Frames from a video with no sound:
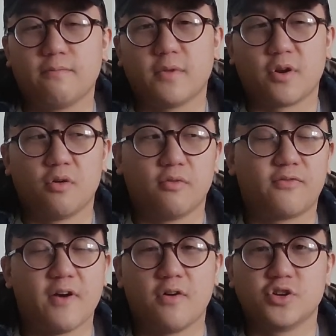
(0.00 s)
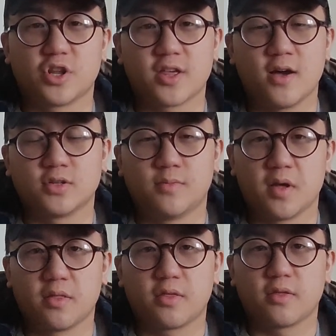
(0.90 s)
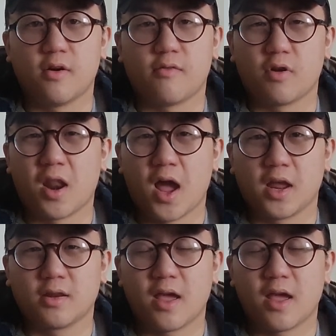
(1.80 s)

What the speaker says: I don't know, 500,000 a month off online,